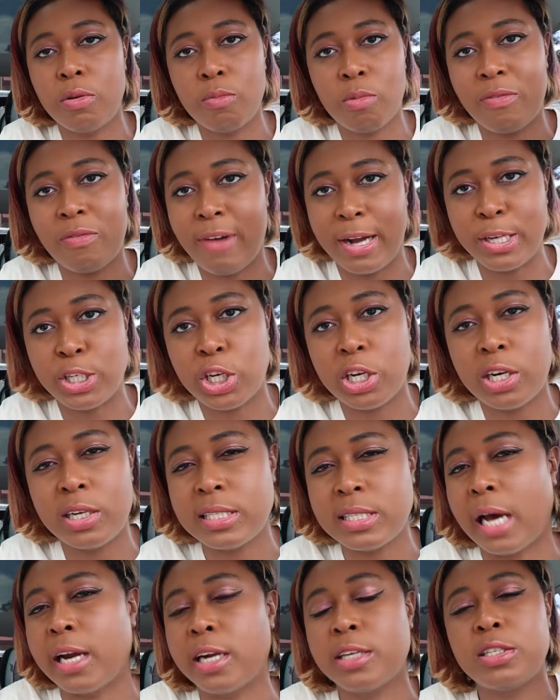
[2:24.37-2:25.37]
refresher
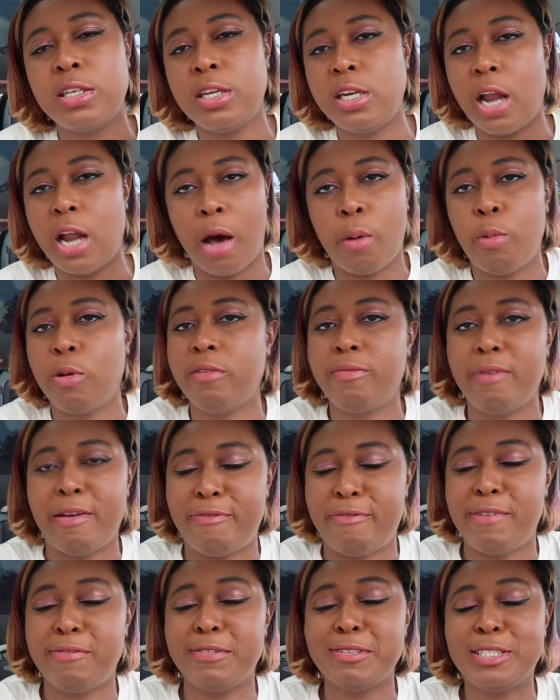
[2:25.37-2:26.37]
is honestly not one of my
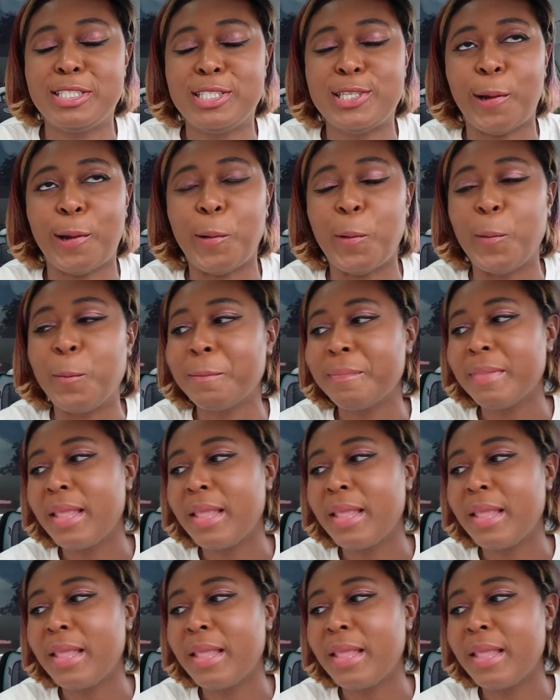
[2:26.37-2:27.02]
favorites. So